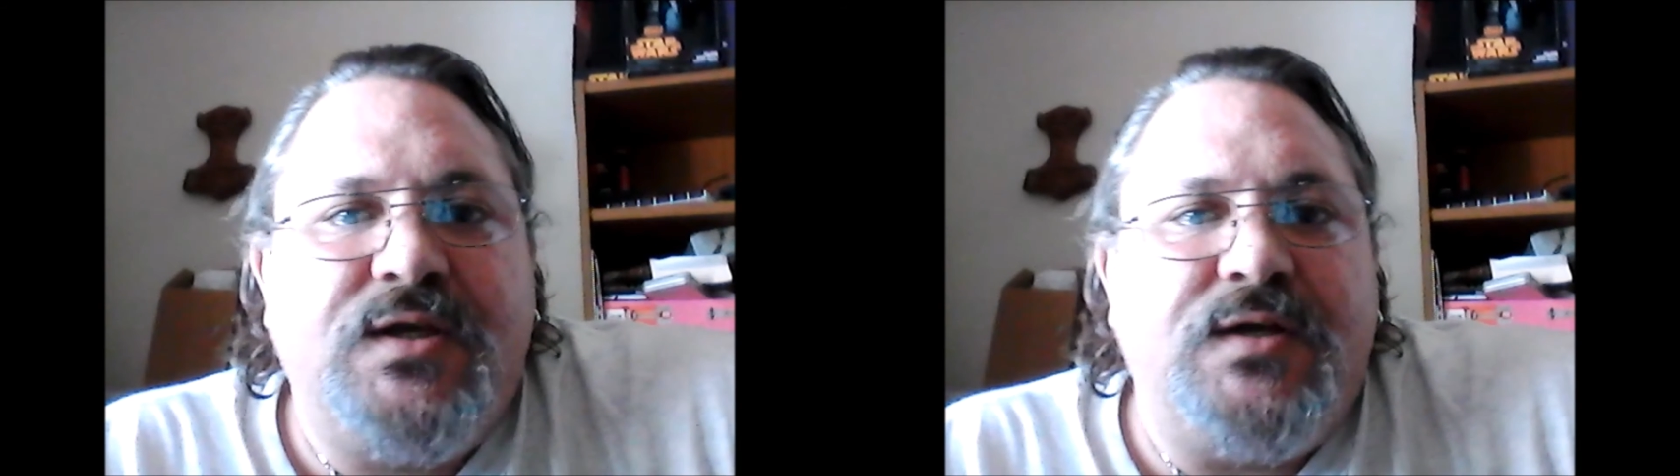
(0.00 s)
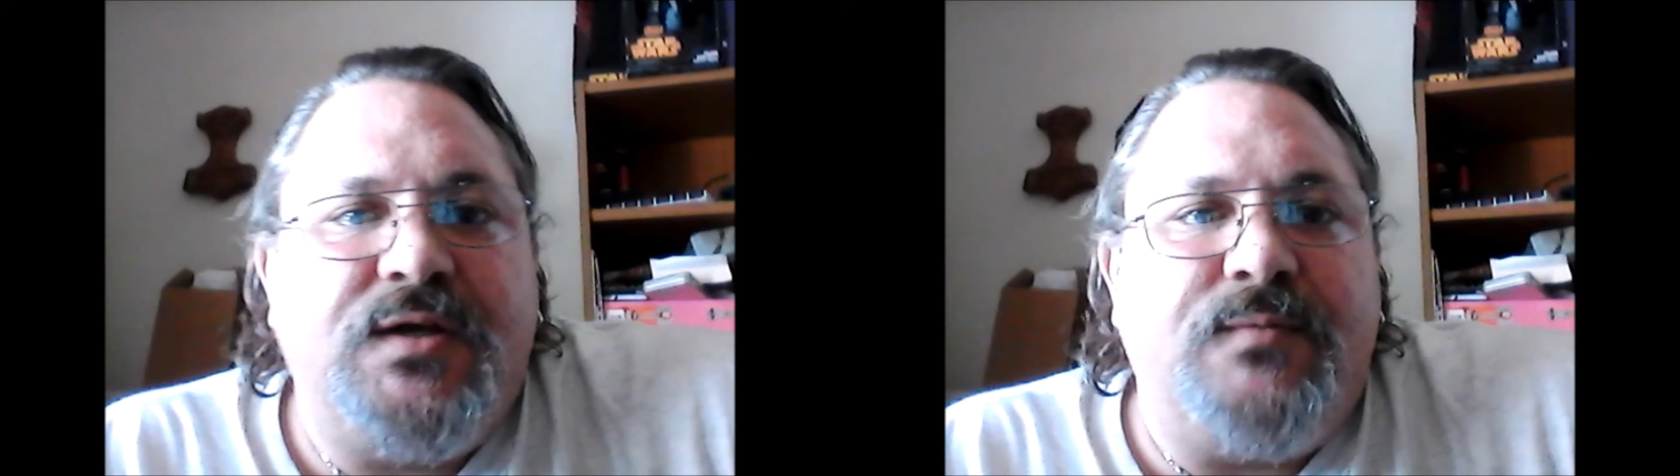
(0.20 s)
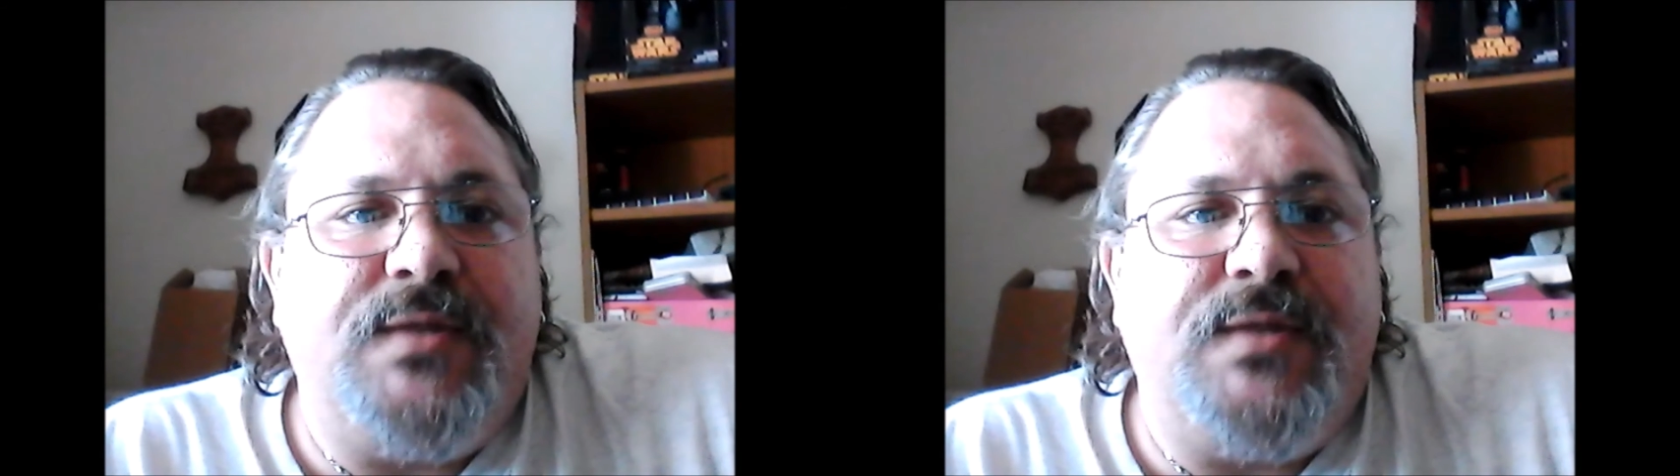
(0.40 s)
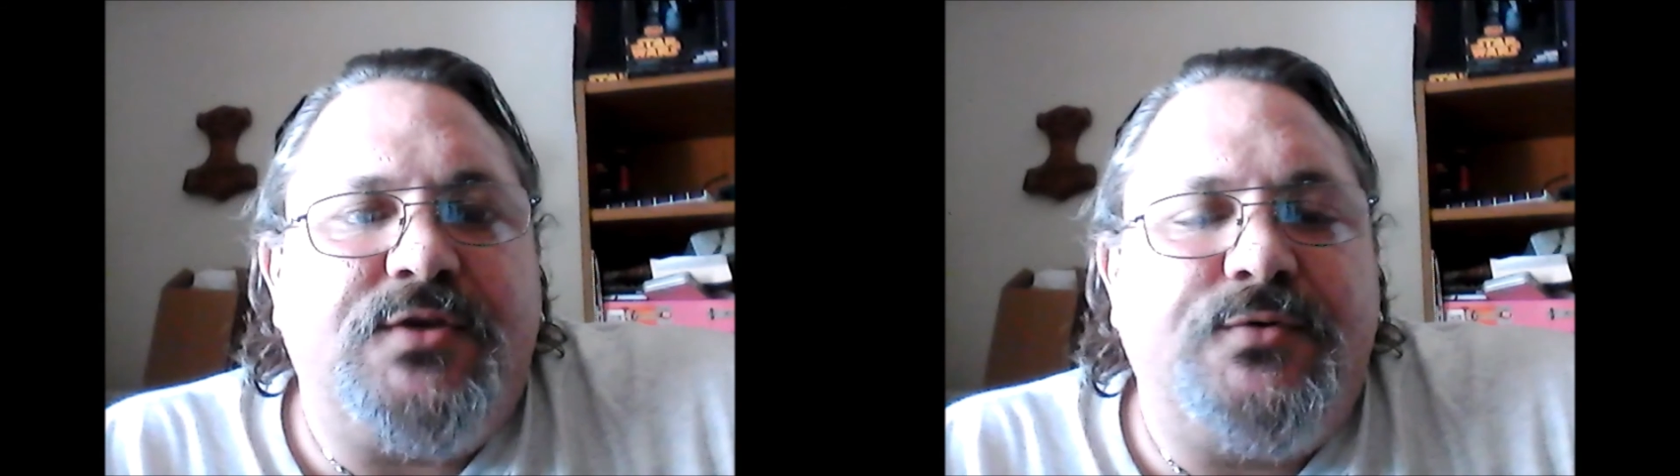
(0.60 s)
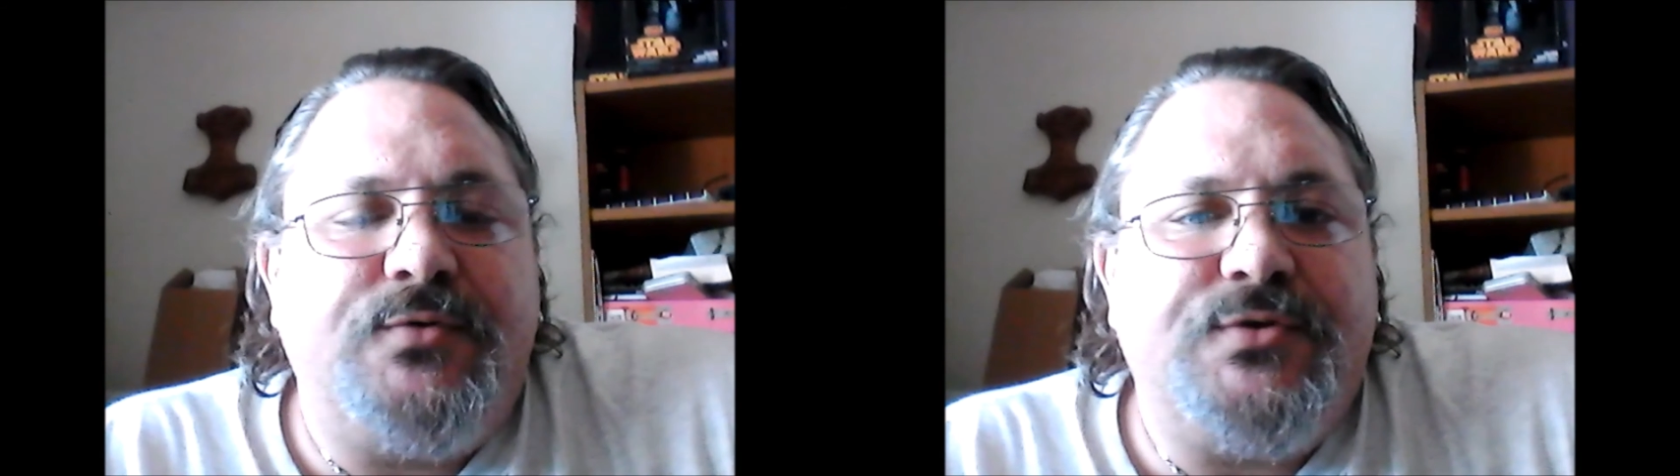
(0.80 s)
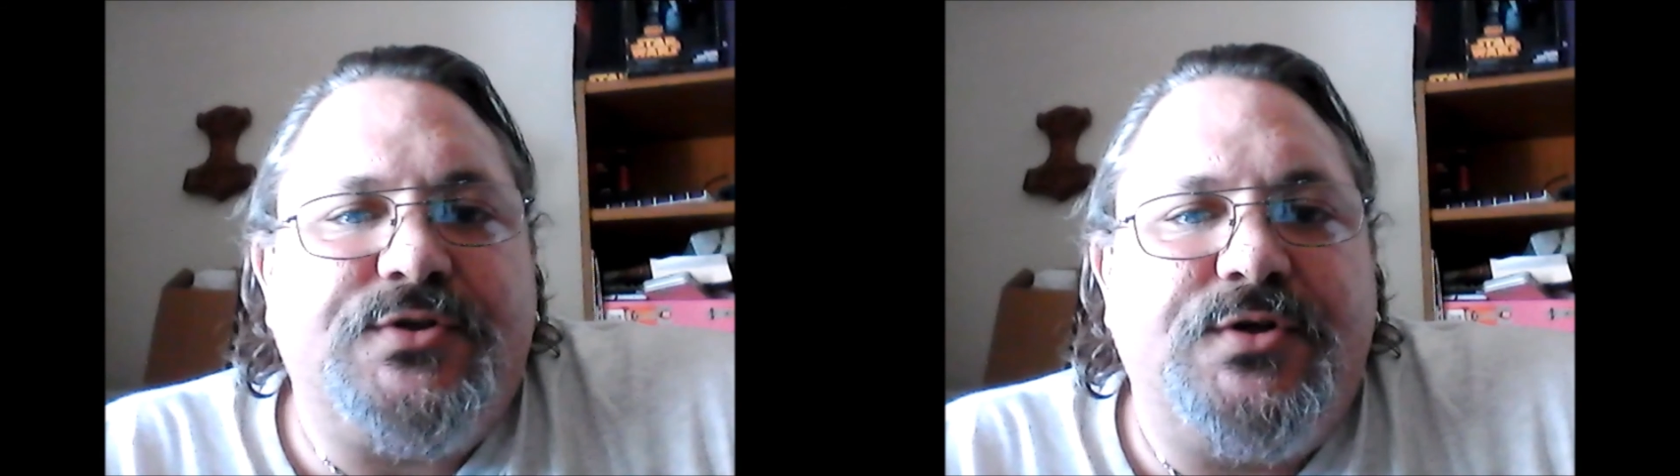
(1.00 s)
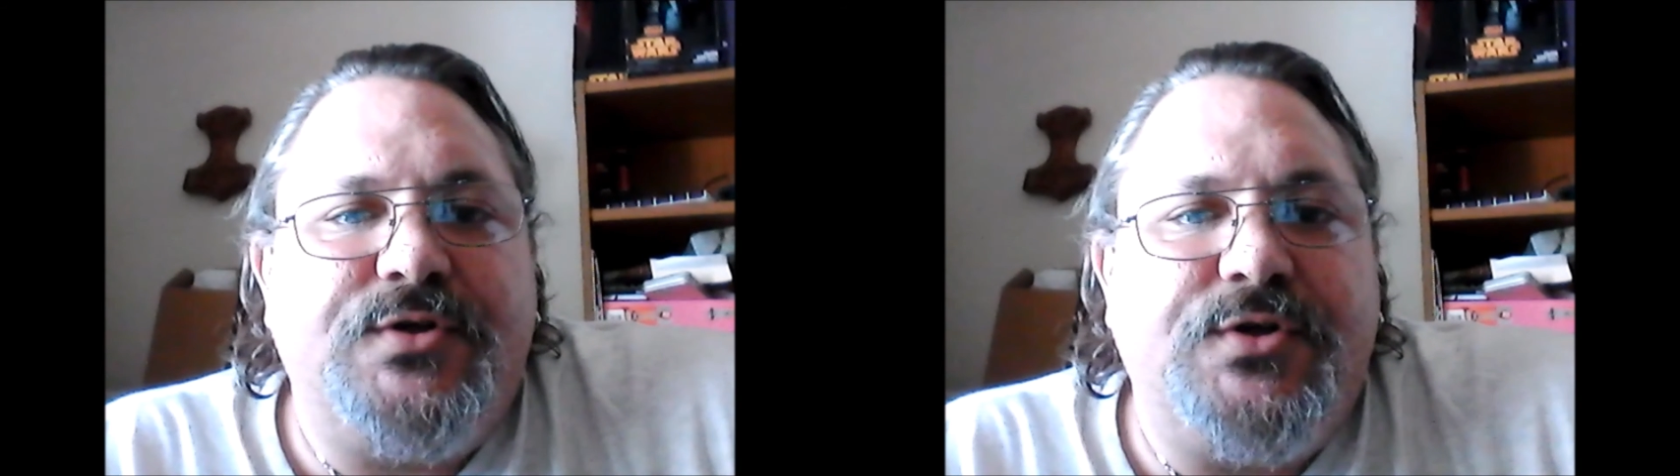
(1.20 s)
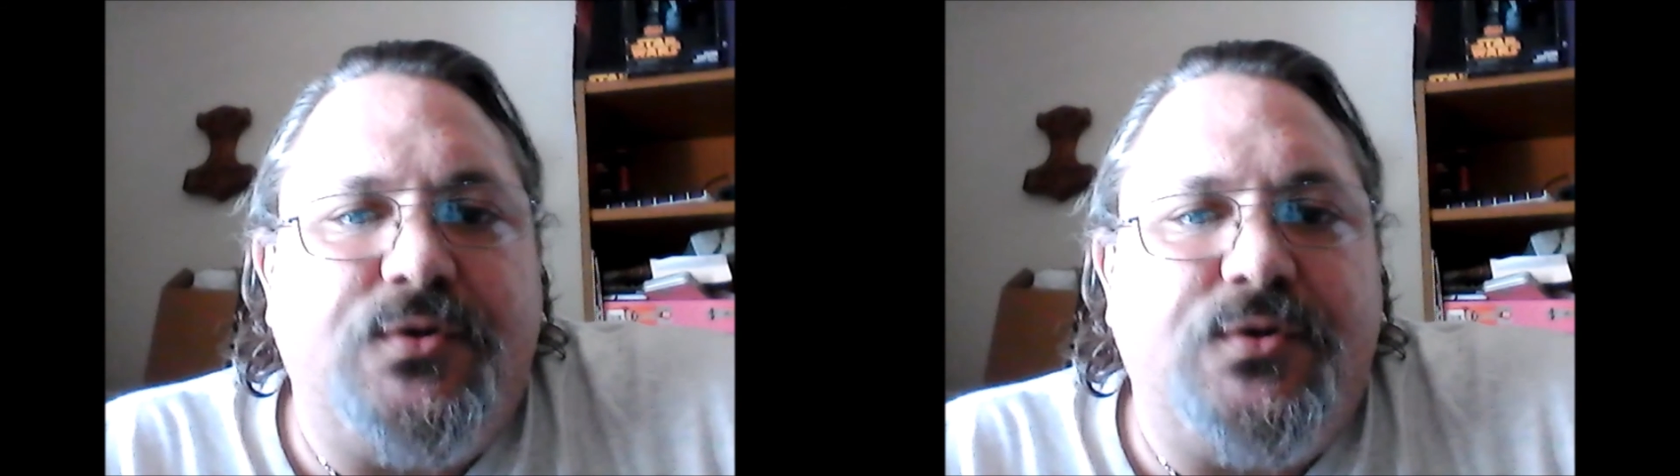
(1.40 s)
Make the runes
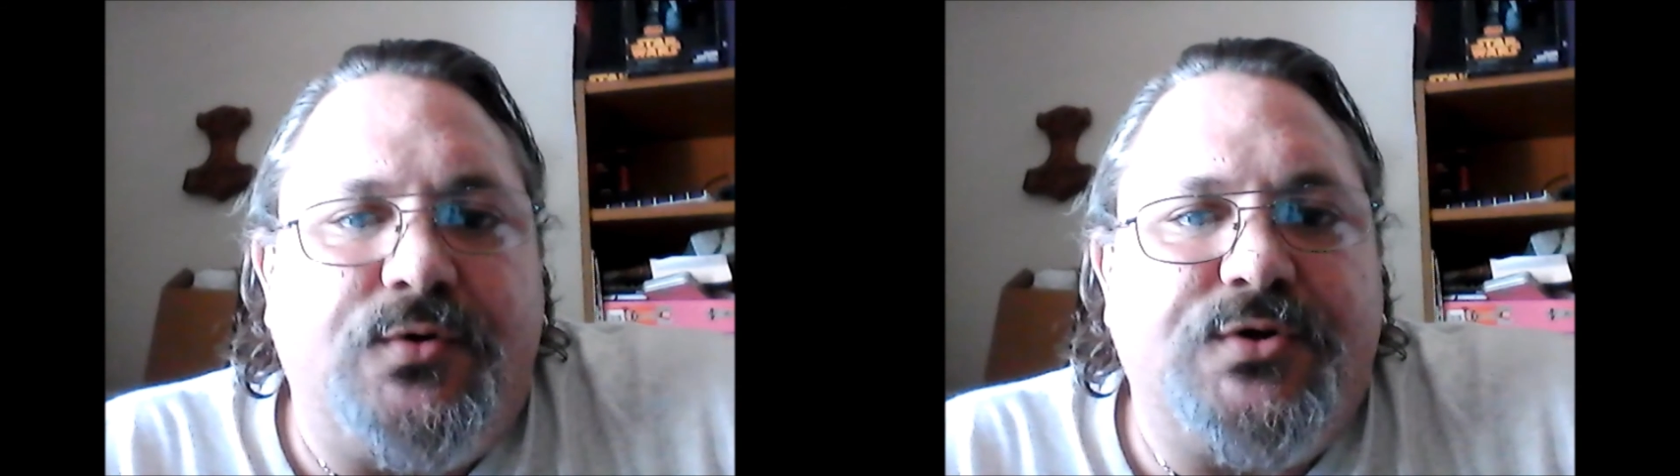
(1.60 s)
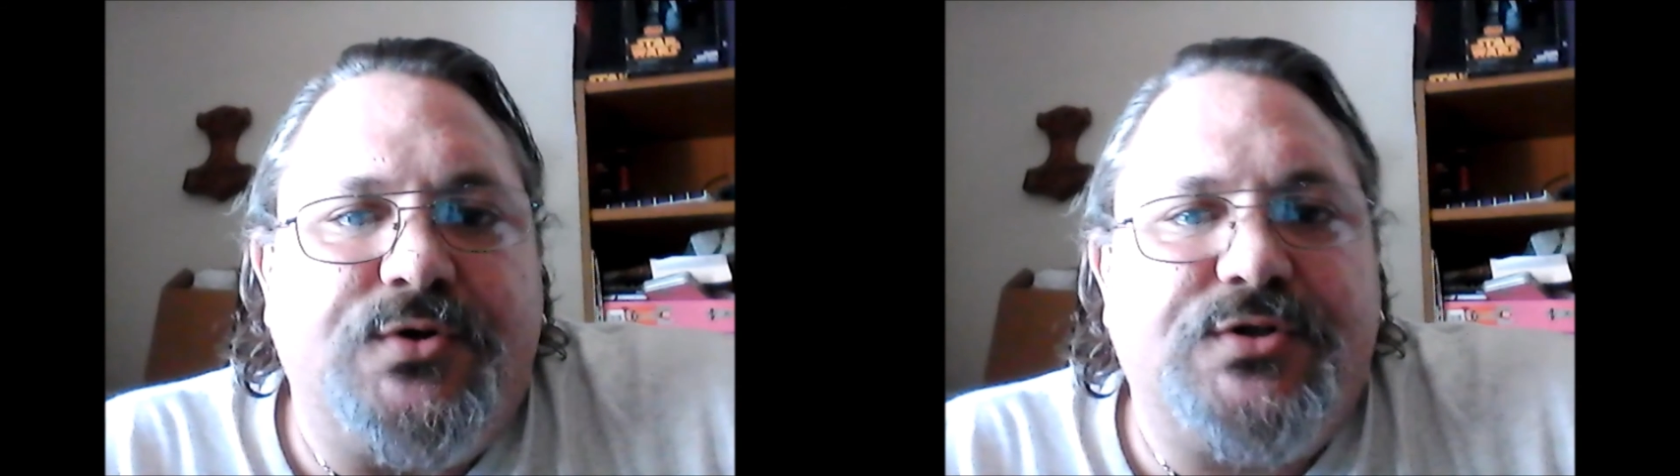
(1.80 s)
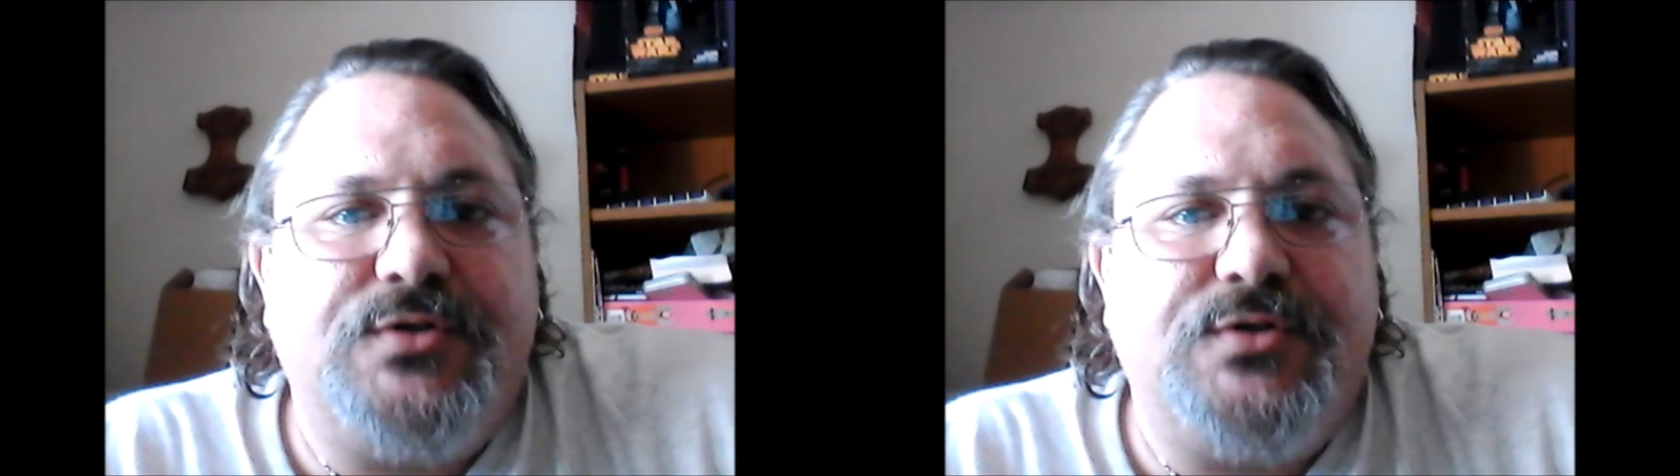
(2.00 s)
yours.